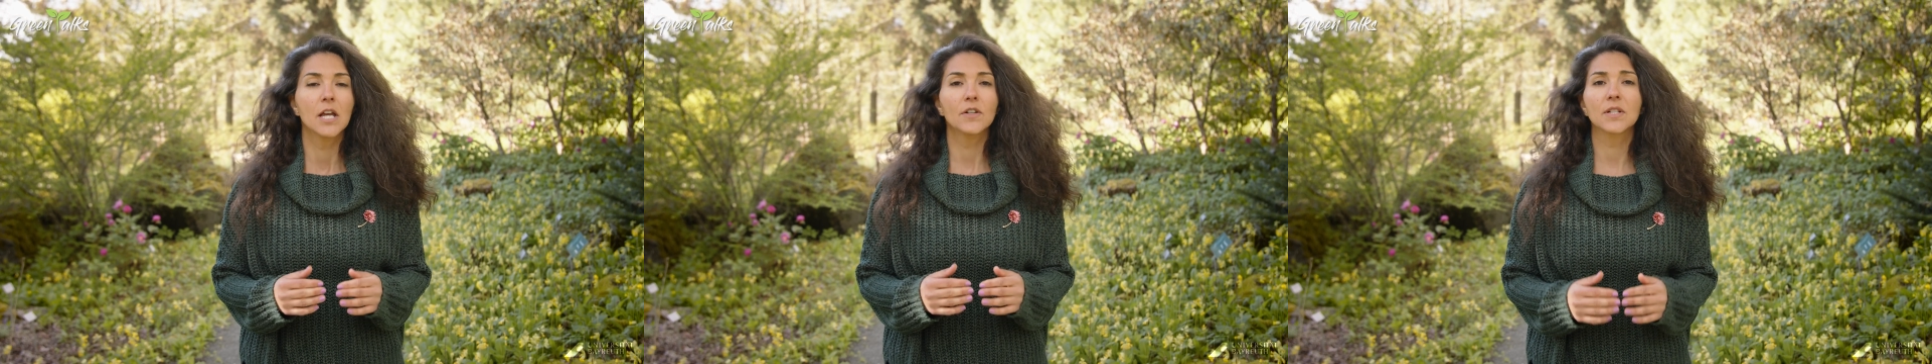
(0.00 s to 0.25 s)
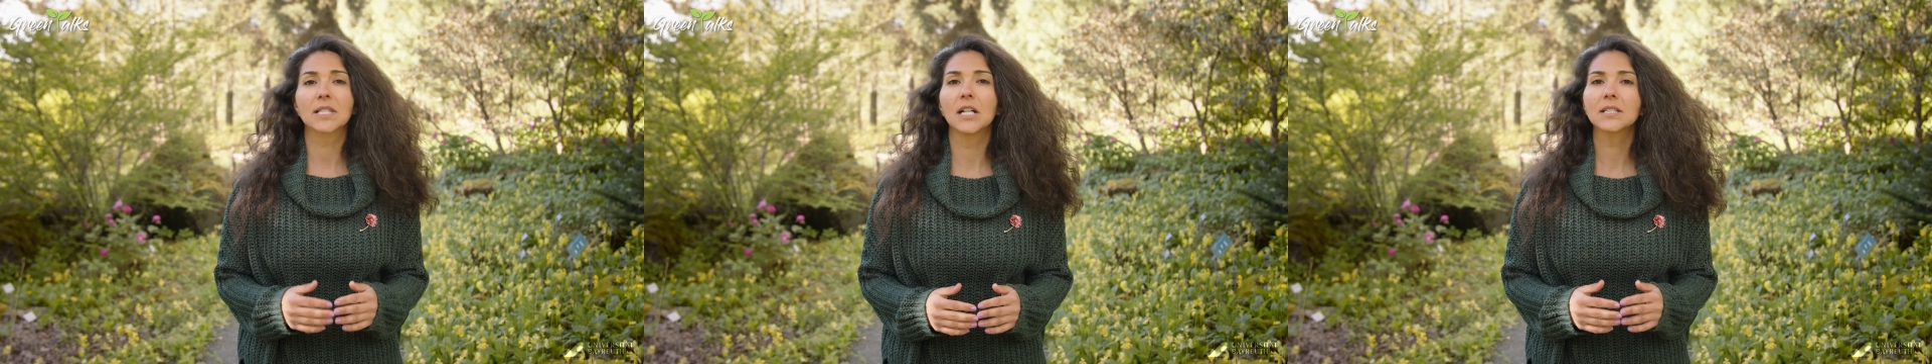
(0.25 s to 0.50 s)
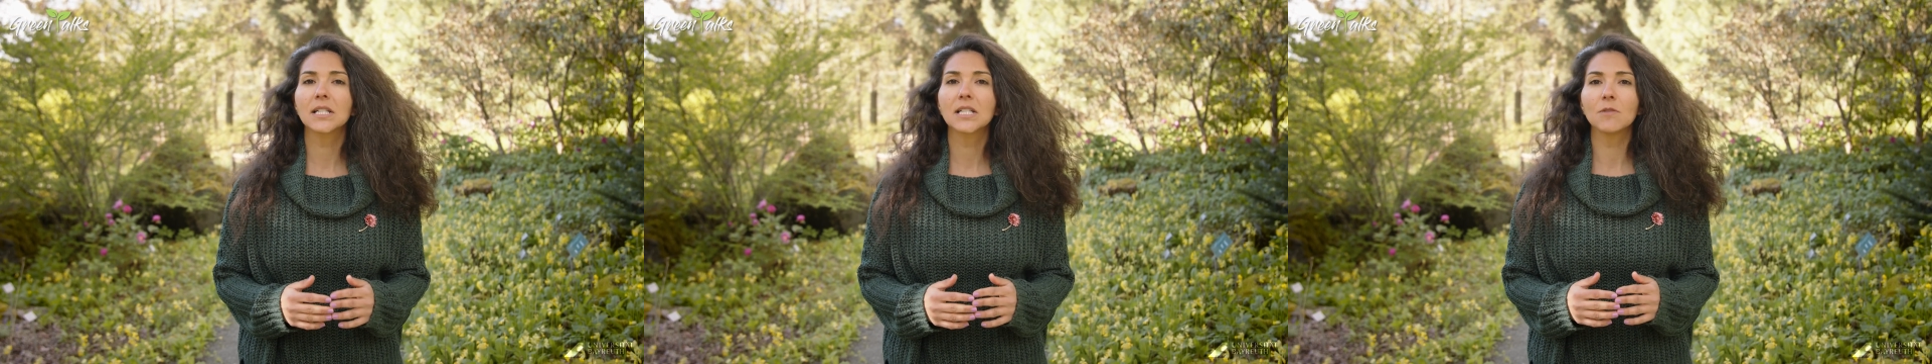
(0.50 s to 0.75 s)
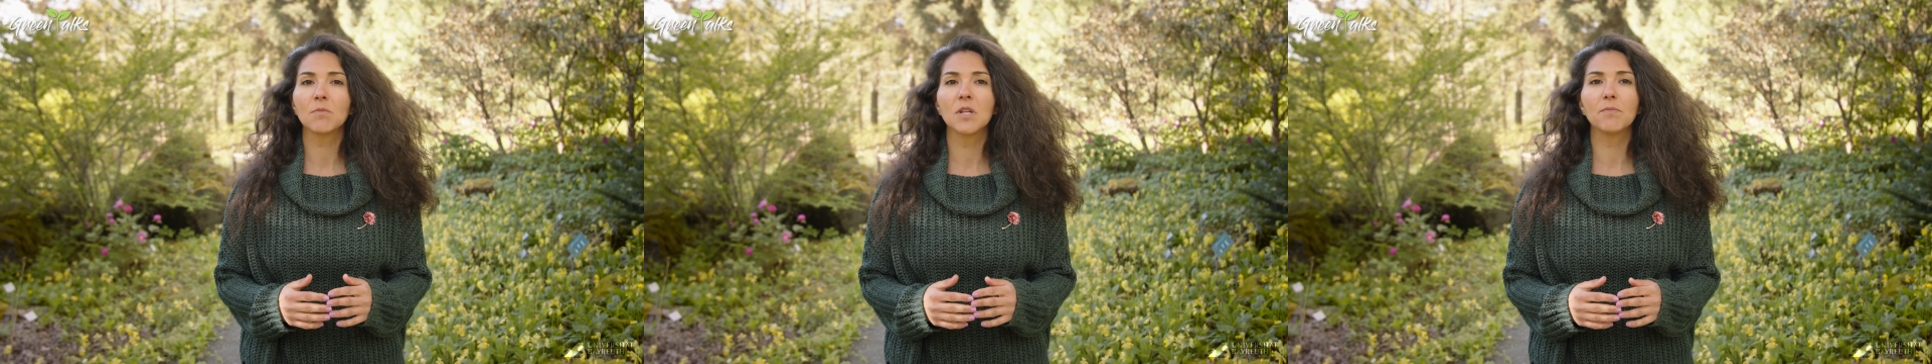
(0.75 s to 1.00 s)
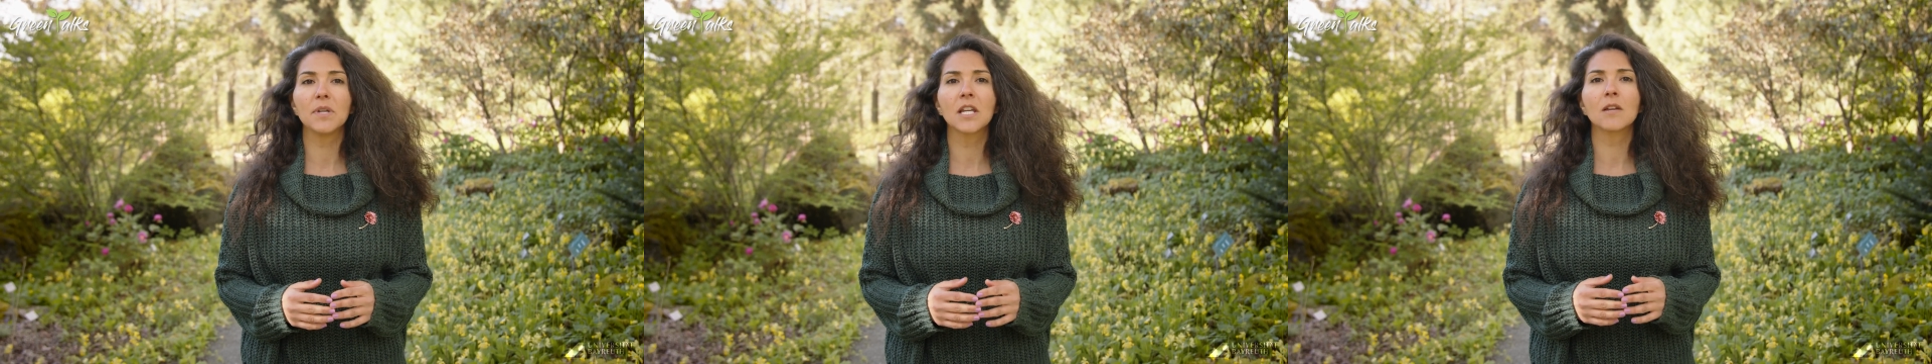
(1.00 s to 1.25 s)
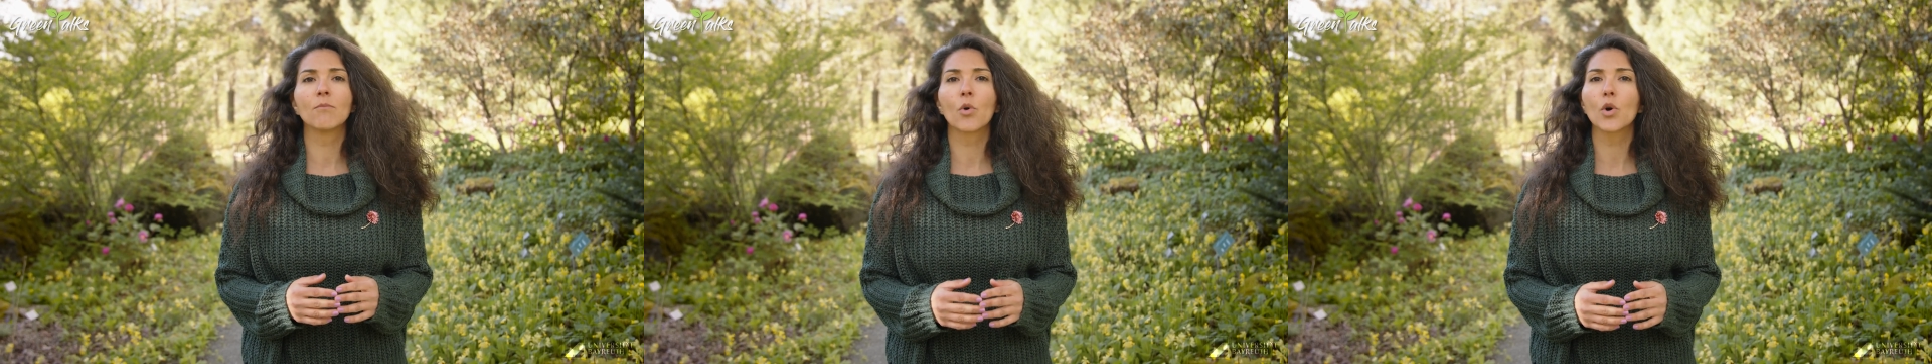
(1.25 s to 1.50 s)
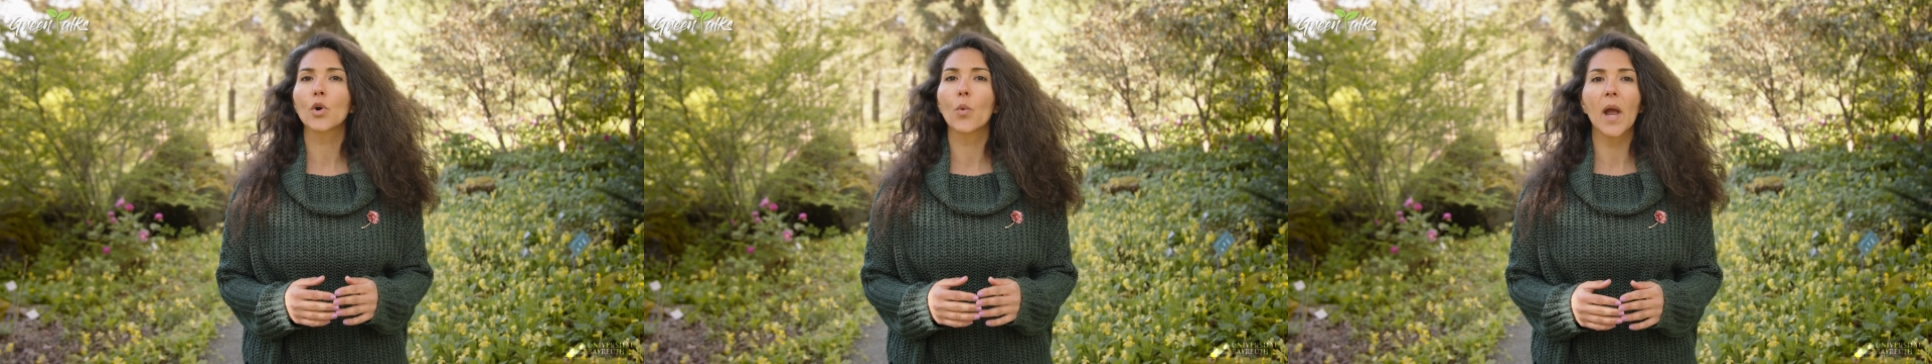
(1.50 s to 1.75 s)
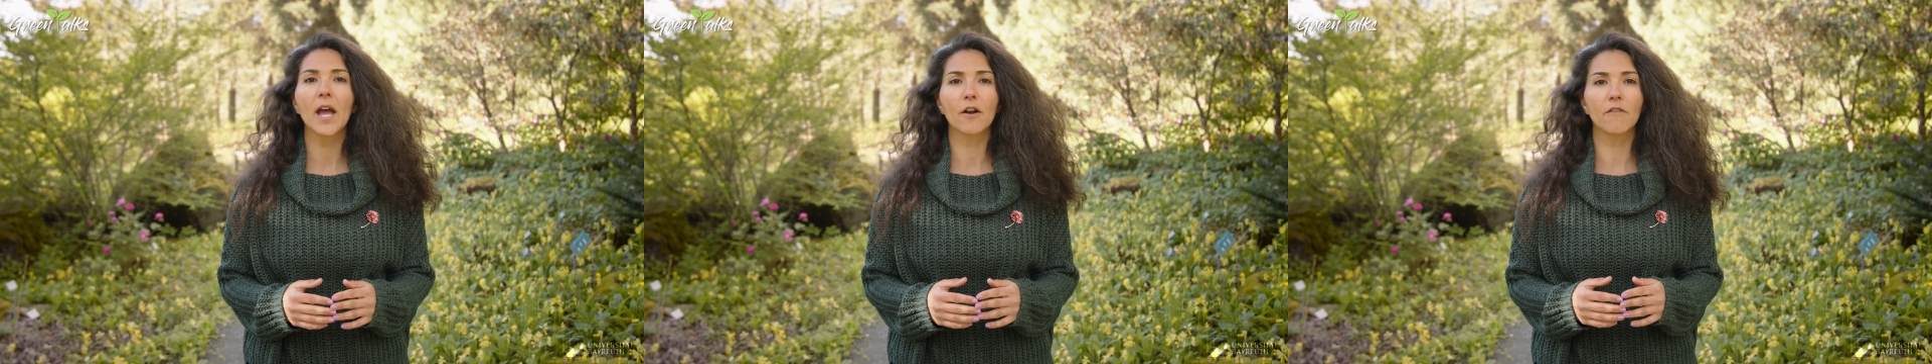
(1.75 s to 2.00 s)
resulted in me being more
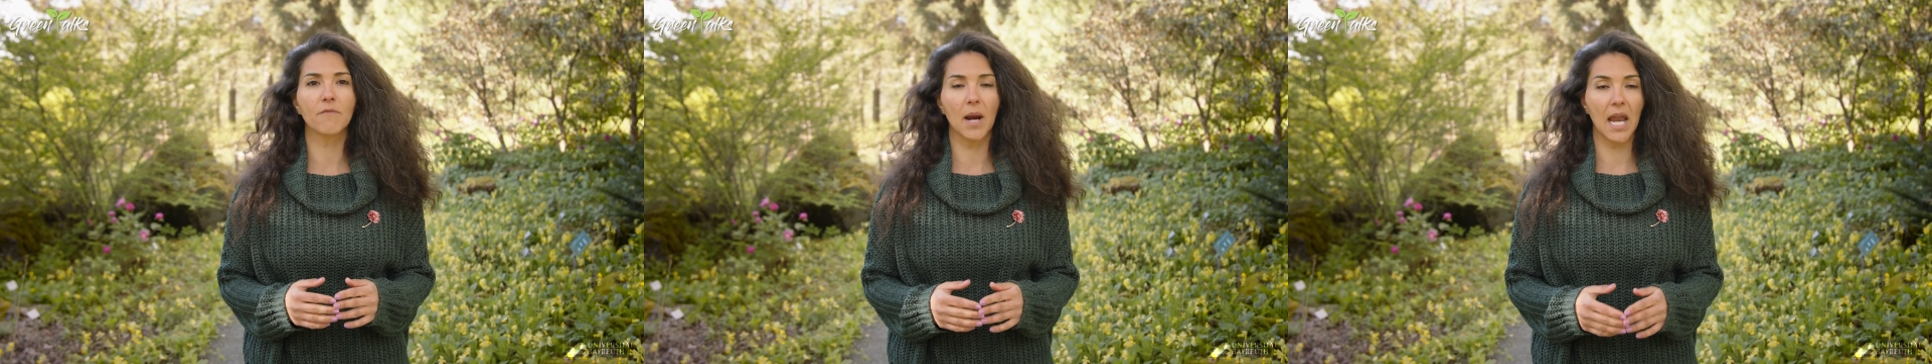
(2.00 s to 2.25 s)
aware of my